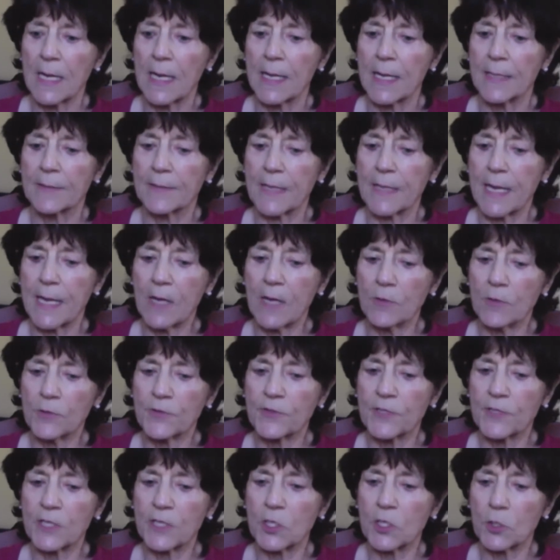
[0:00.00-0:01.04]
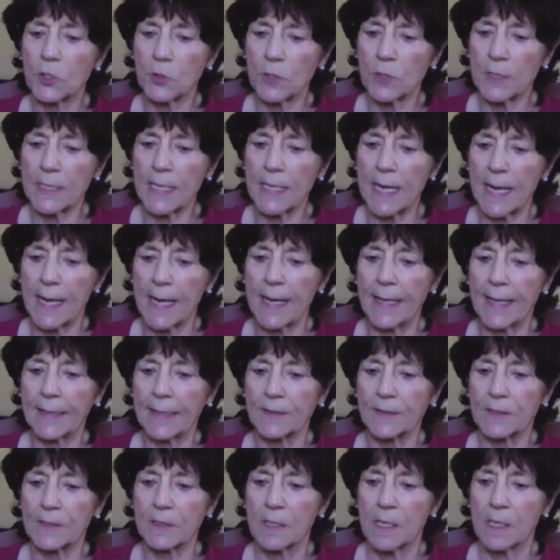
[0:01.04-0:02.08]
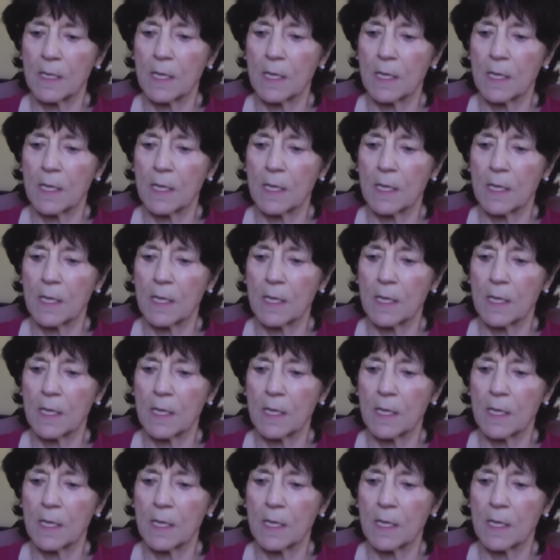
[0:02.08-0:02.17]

The Health Security Act